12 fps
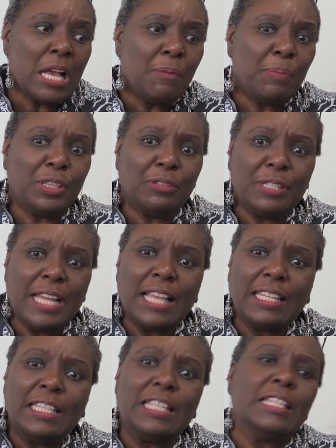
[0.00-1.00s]
But the
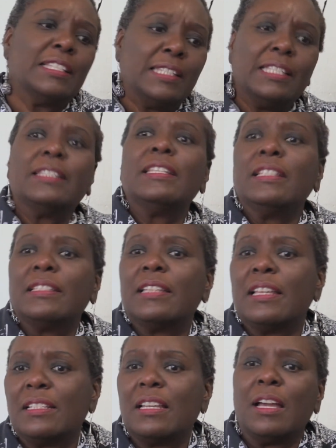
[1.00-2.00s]
reality is these things
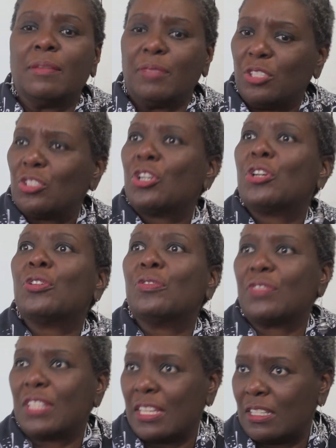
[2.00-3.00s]
take time. These
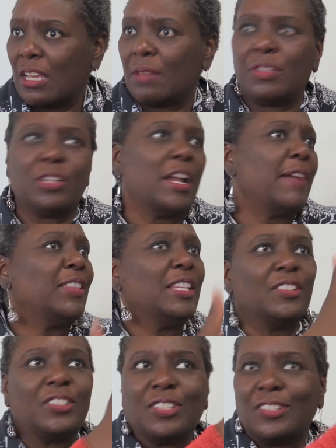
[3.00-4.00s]
curves take time. They're having
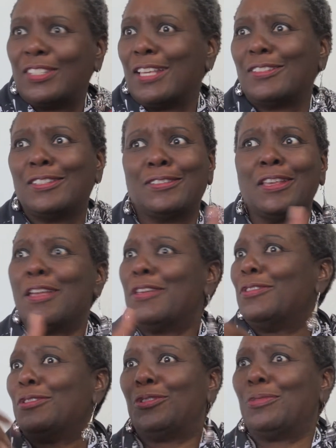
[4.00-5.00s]
their successes.
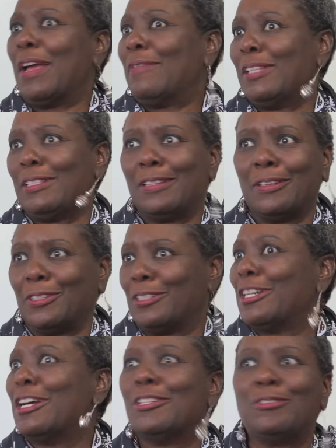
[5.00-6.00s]
They're traveling to other
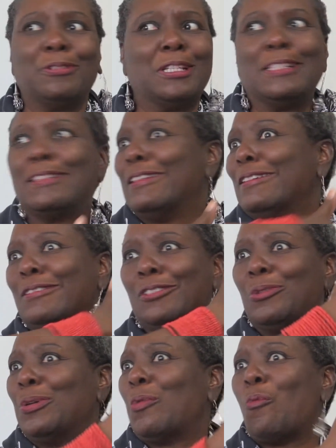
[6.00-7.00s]
countries. They're
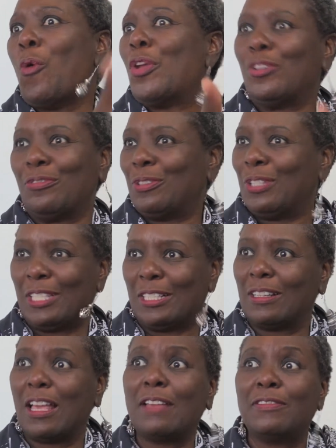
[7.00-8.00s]
doing wonderful in their
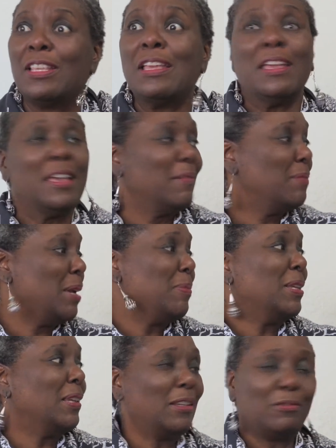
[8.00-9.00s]
lives. And
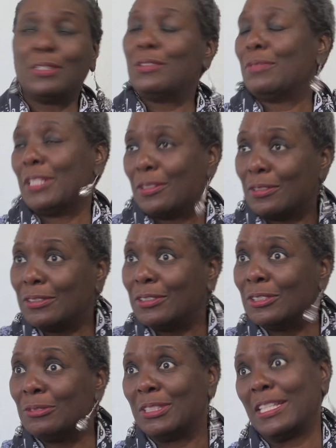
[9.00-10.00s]
maybe like Rodrigo,
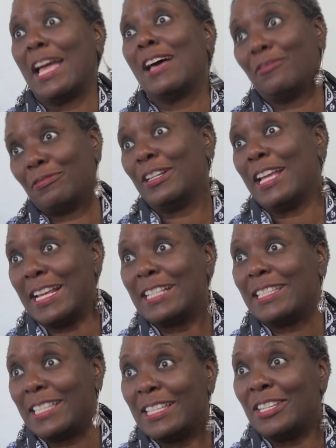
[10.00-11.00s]
who was out for
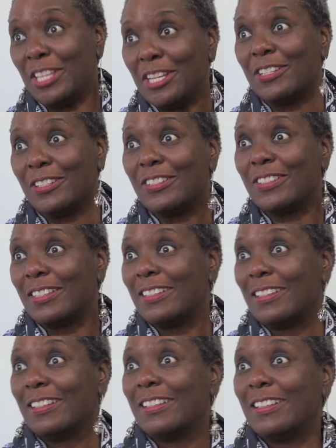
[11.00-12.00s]
18 years,
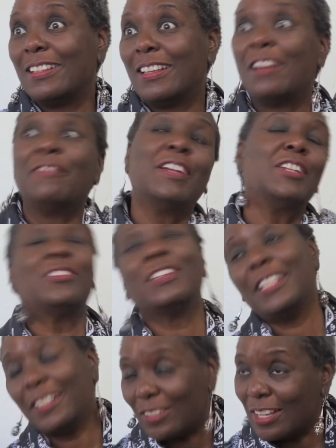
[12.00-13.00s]

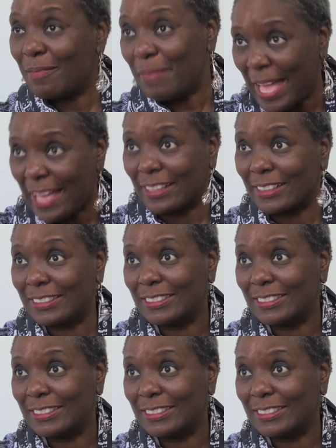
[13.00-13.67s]
eventually they'll come back.